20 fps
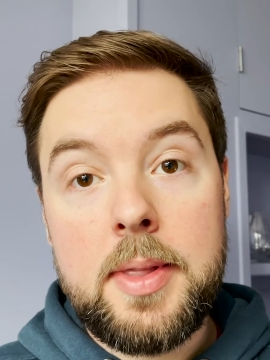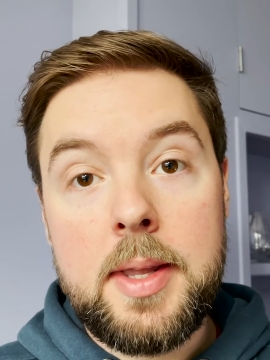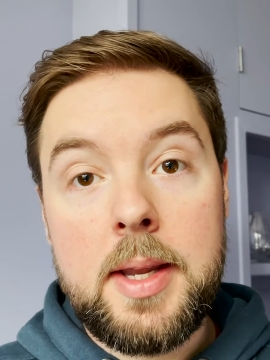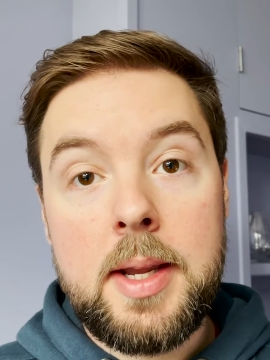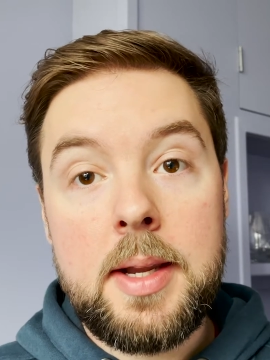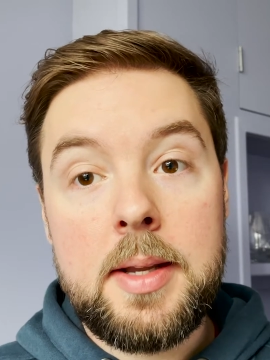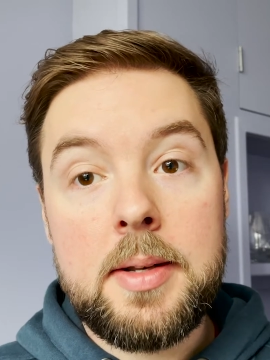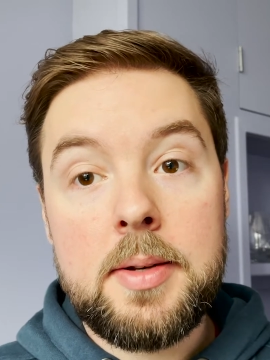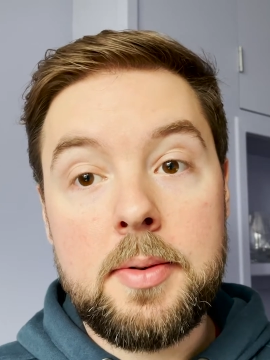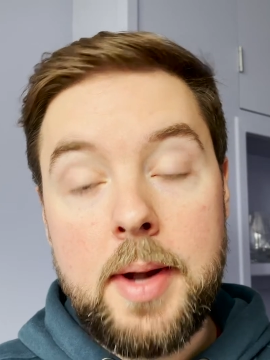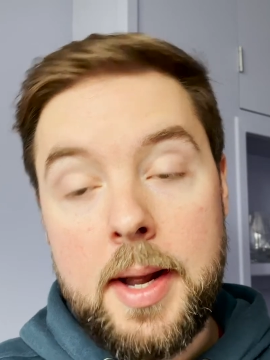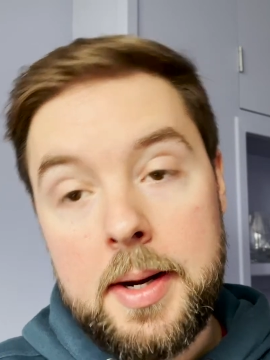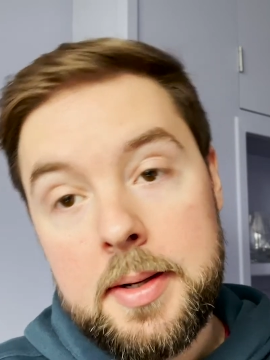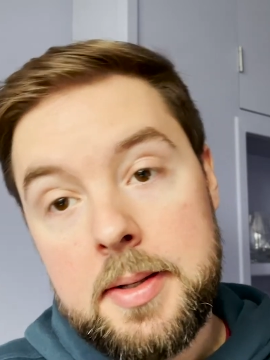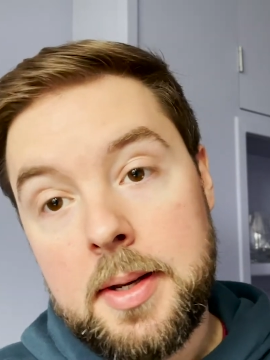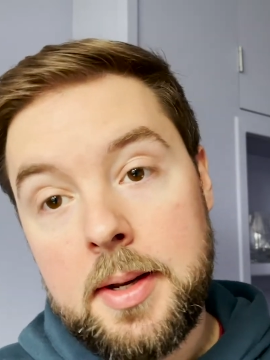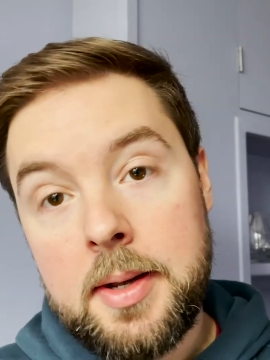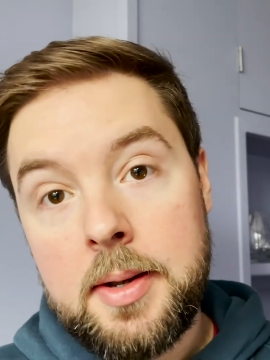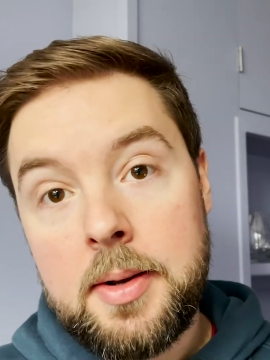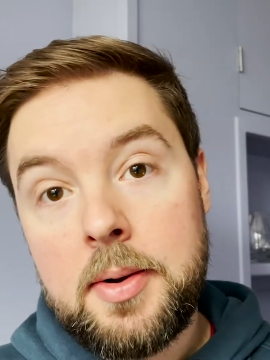the
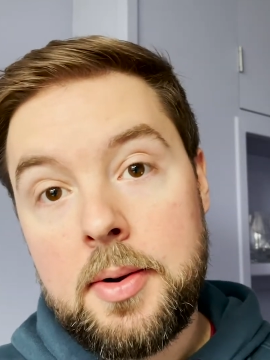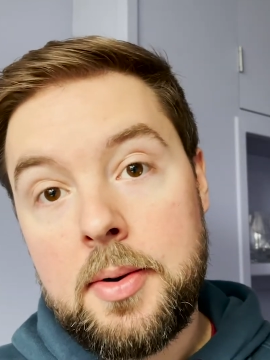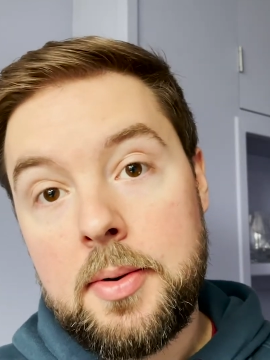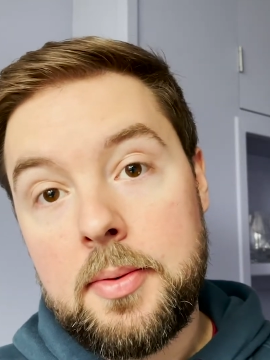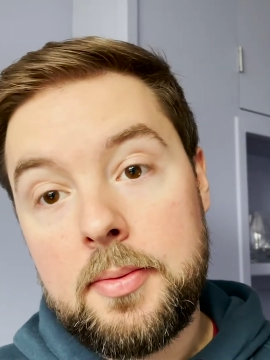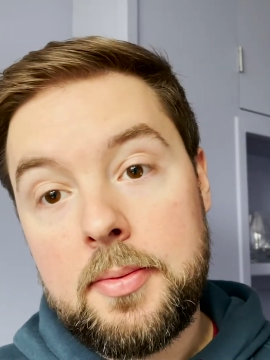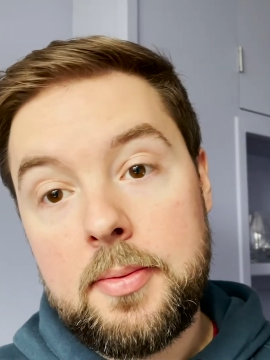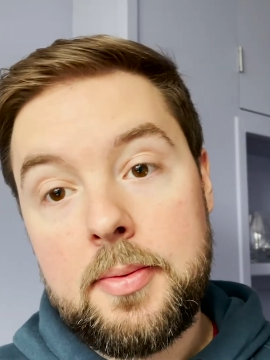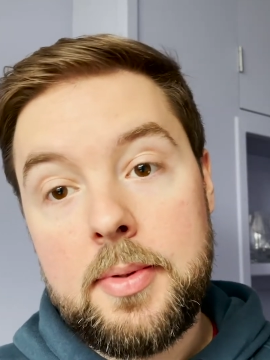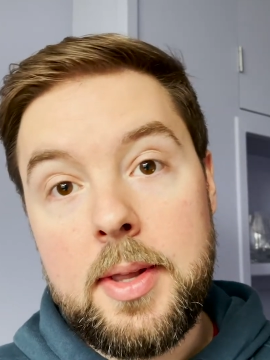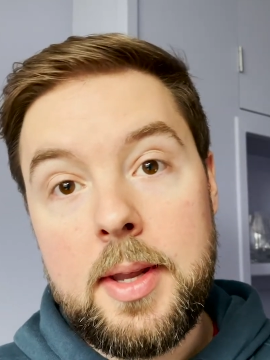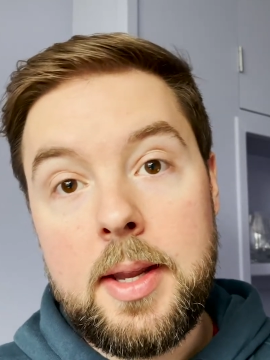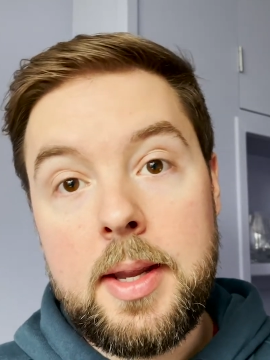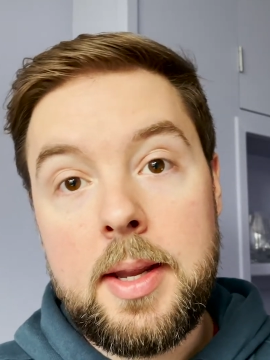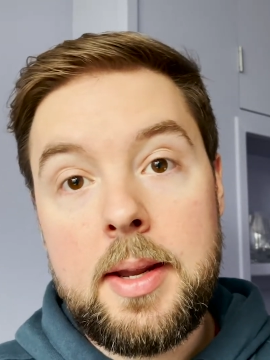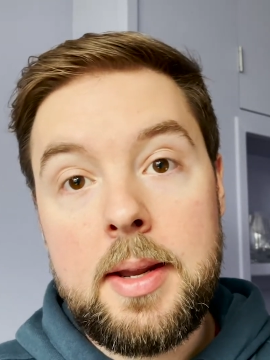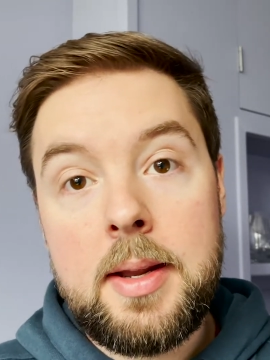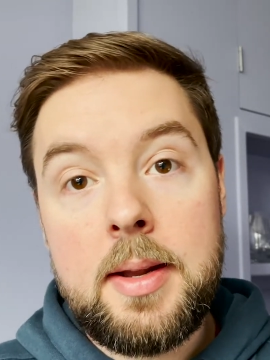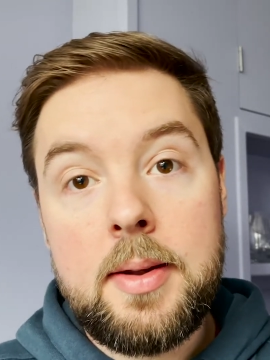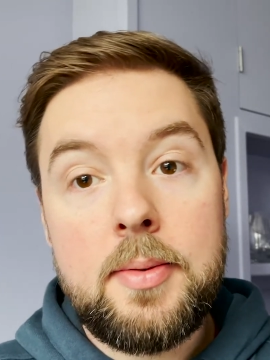director of
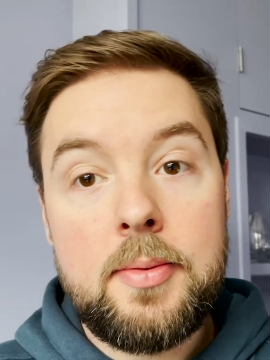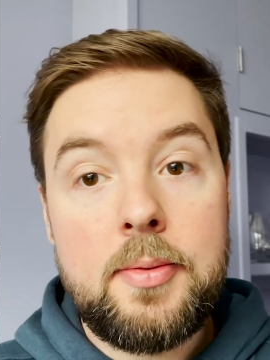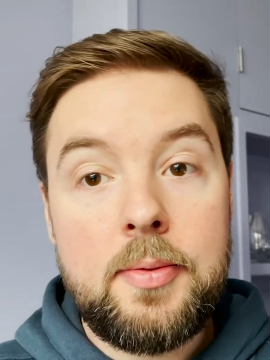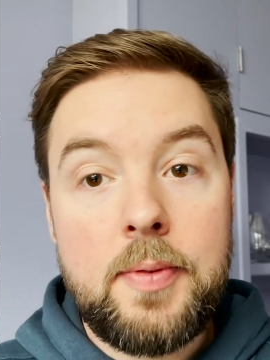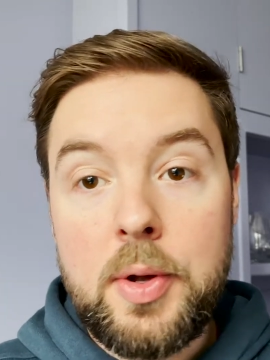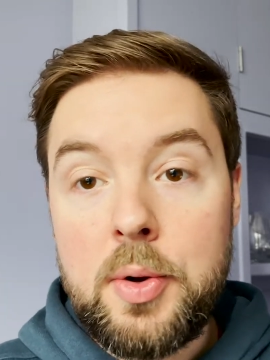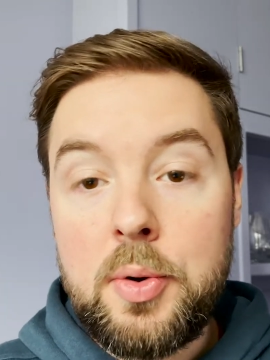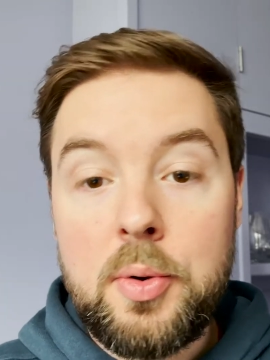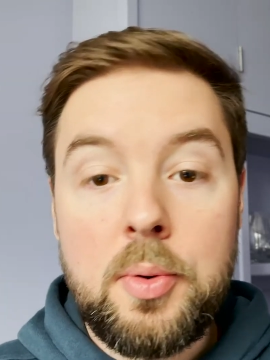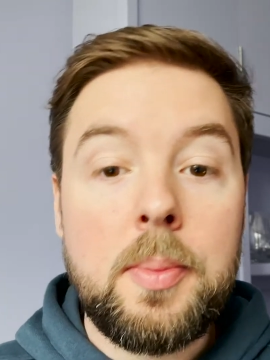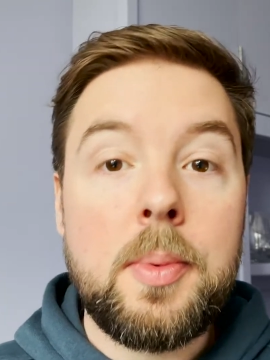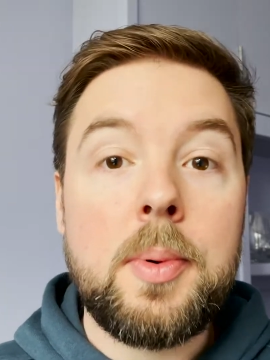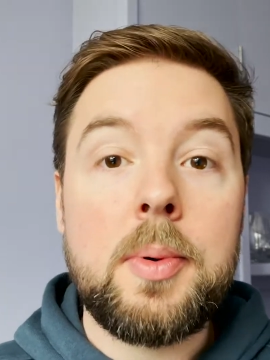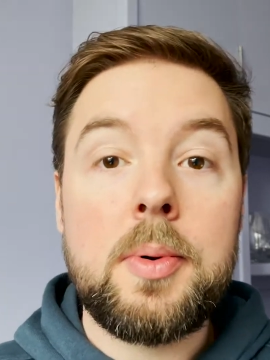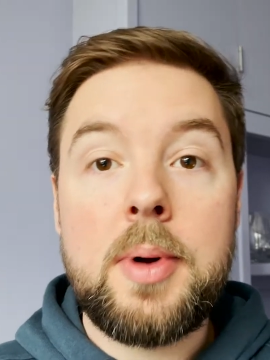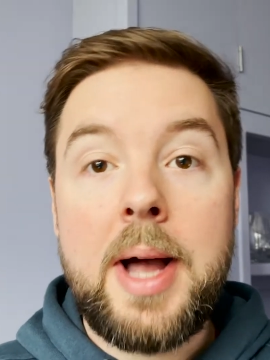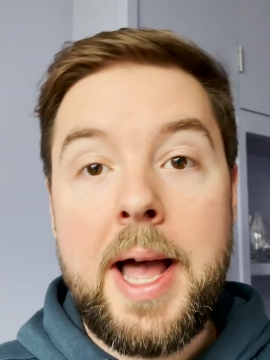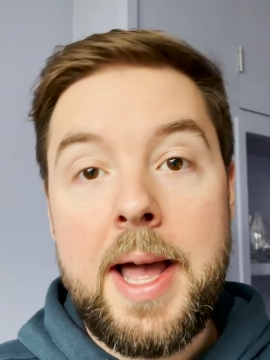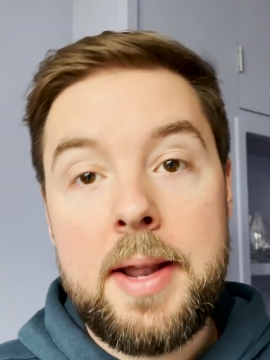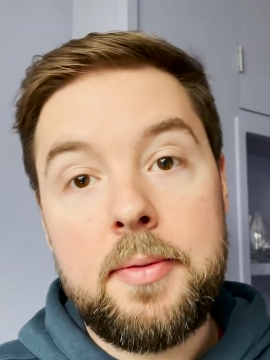the film
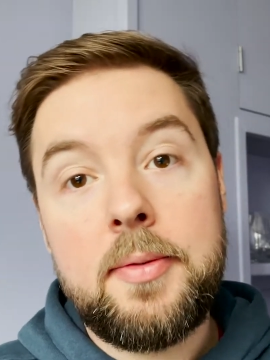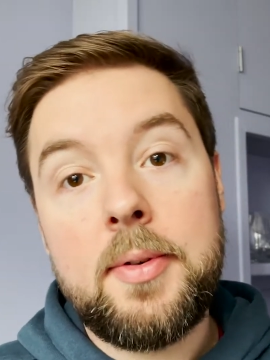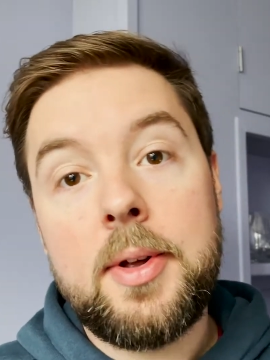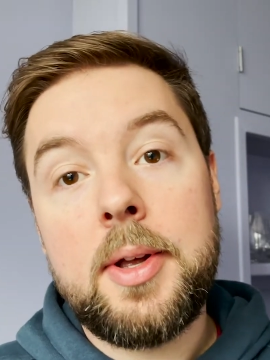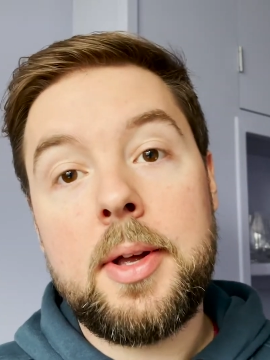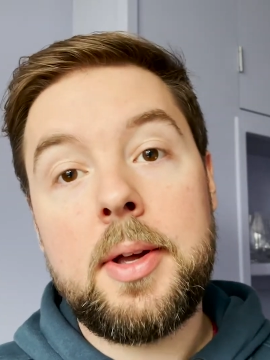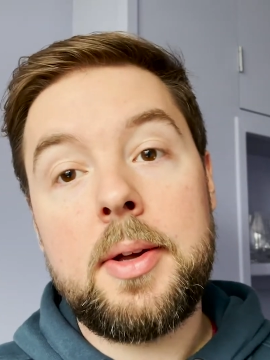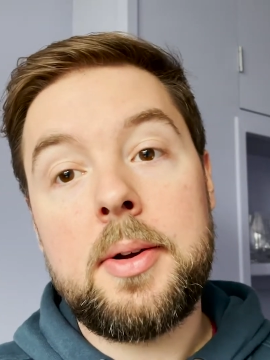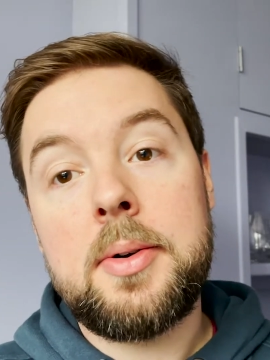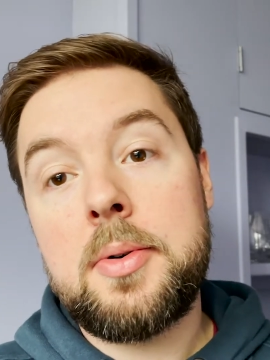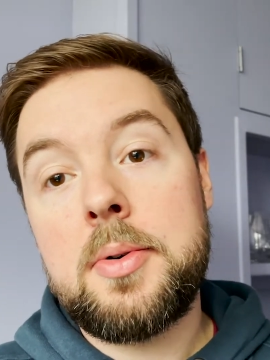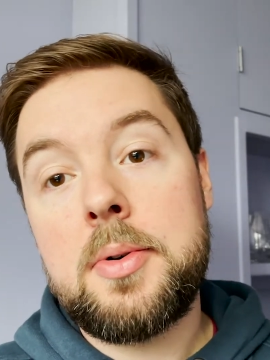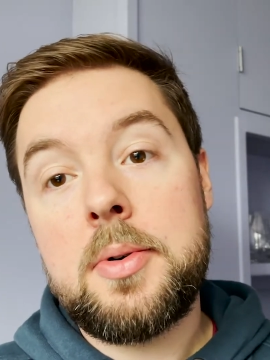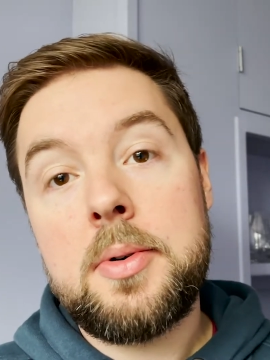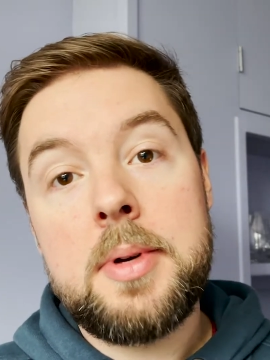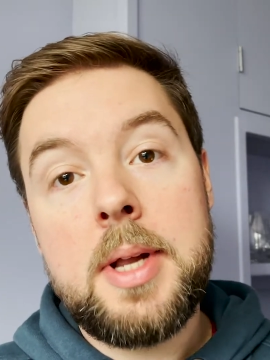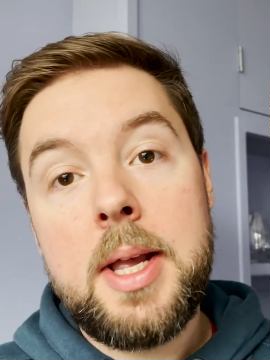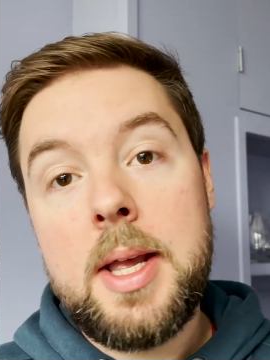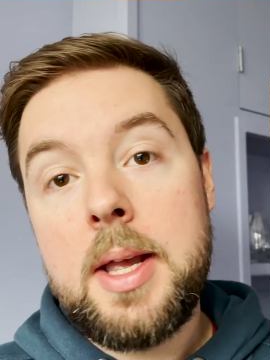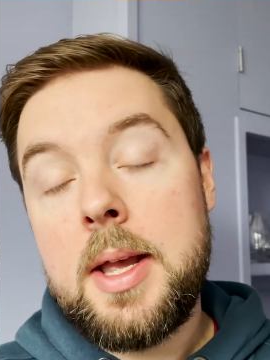or advert
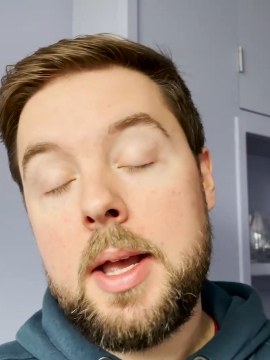or